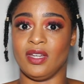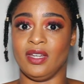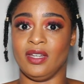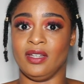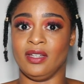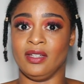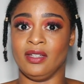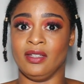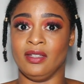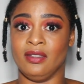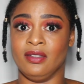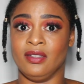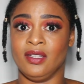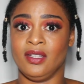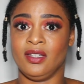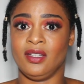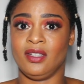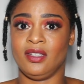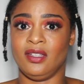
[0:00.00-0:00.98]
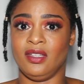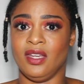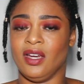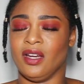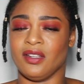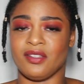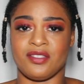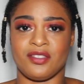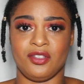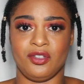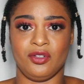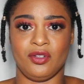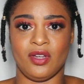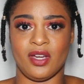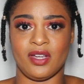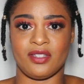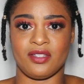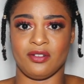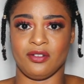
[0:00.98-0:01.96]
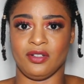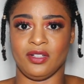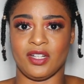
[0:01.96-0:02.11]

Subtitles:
And yeah, I'll see you guys in our